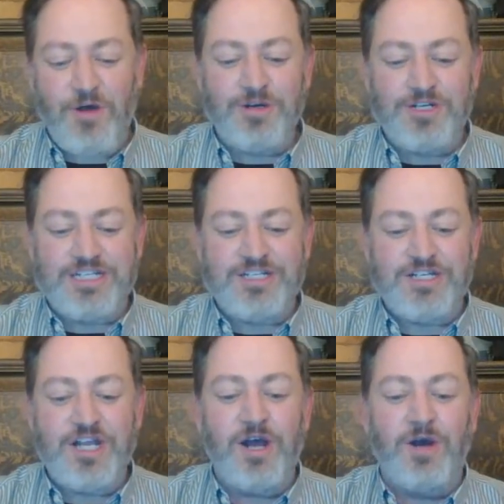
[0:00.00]
owner
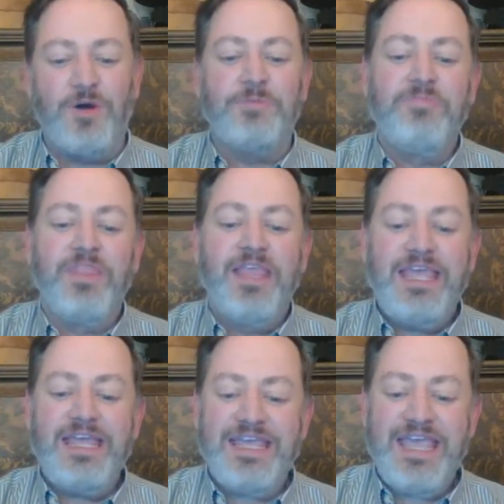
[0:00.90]
didn't know,
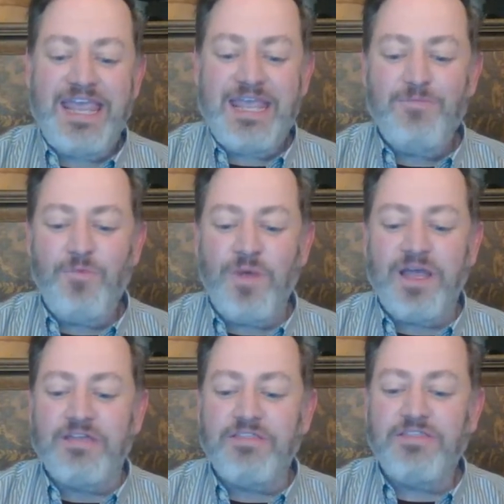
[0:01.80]
it came
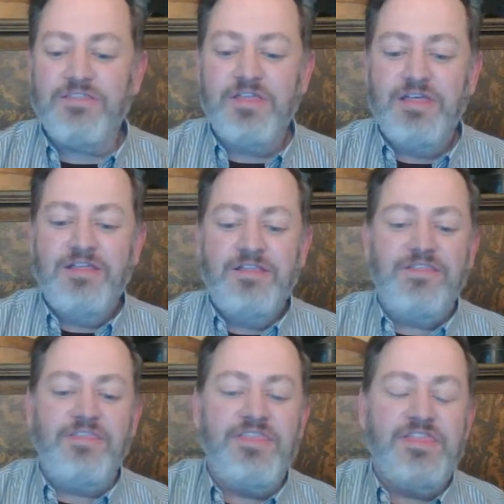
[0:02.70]
with
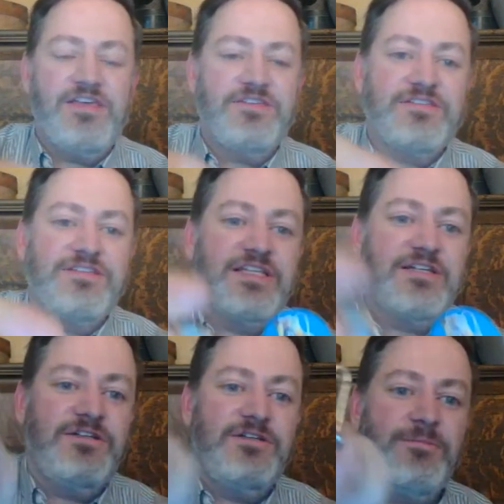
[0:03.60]
this
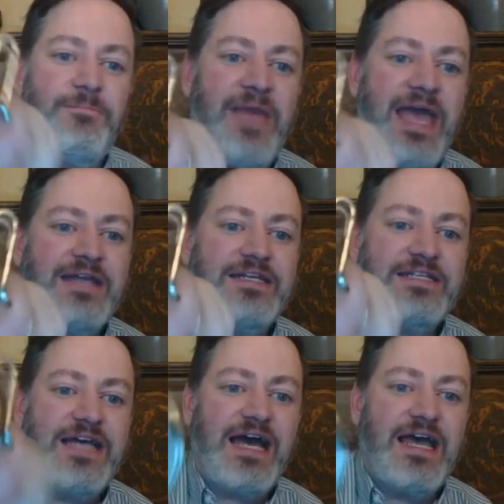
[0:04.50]
little
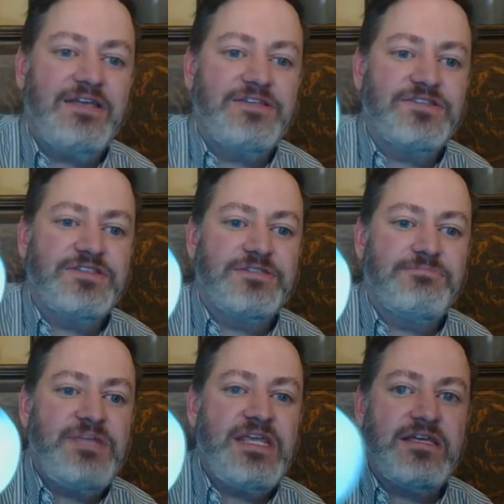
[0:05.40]
magnetized
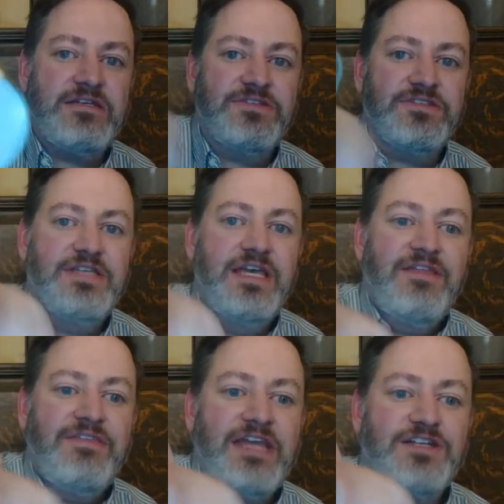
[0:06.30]
piece
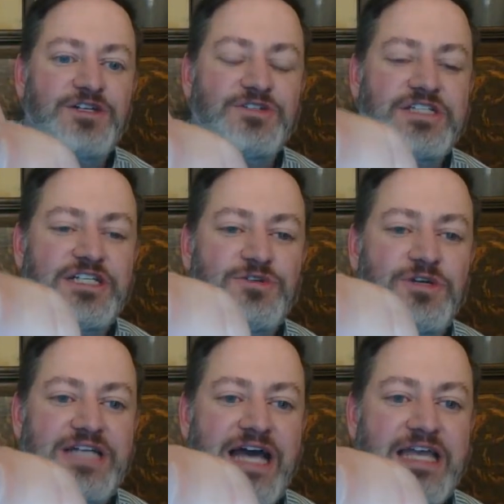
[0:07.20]
that turns it into
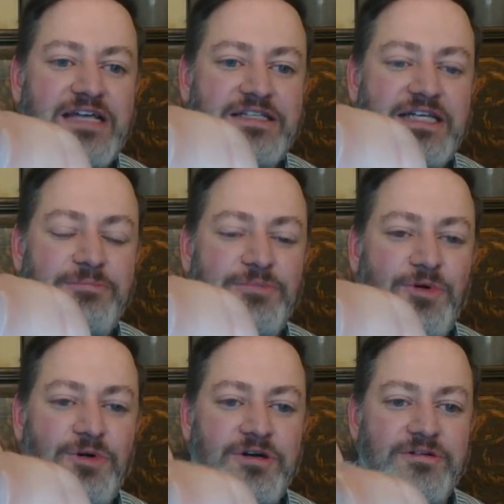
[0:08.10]
a tie clip
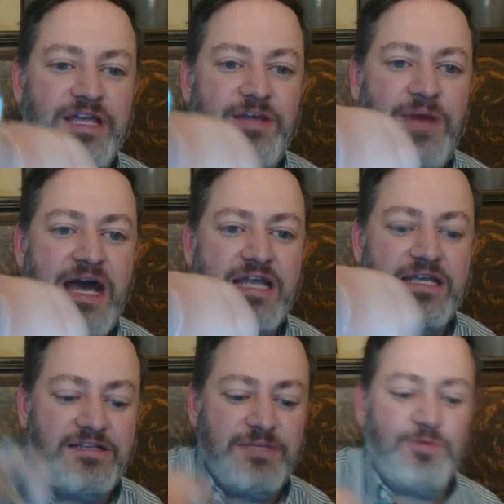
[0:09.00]
or like a
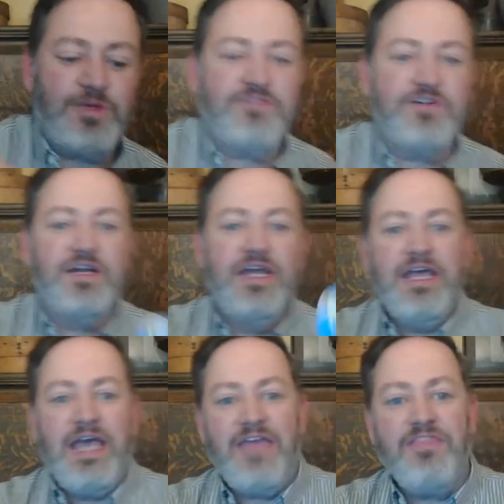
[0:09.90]
pocket clip or whatever.
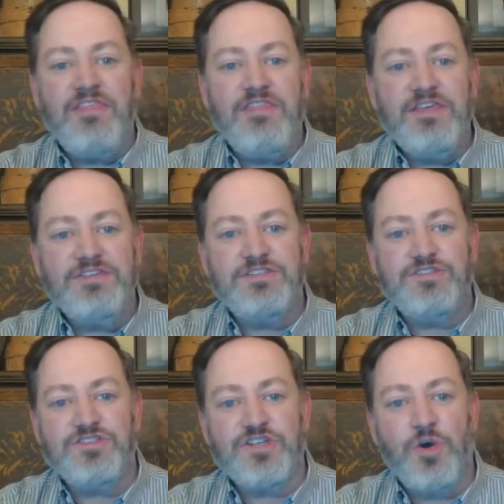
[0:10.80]
And then this is
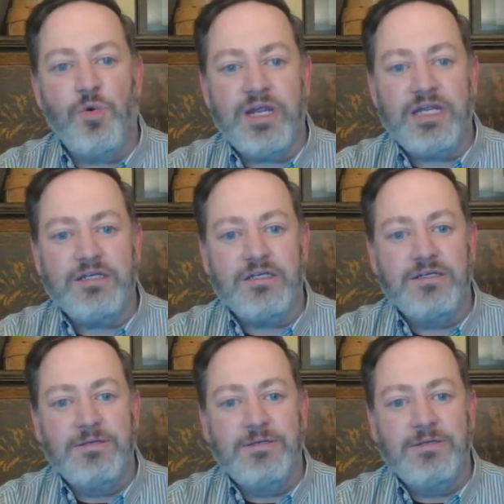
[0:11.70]
just a coin.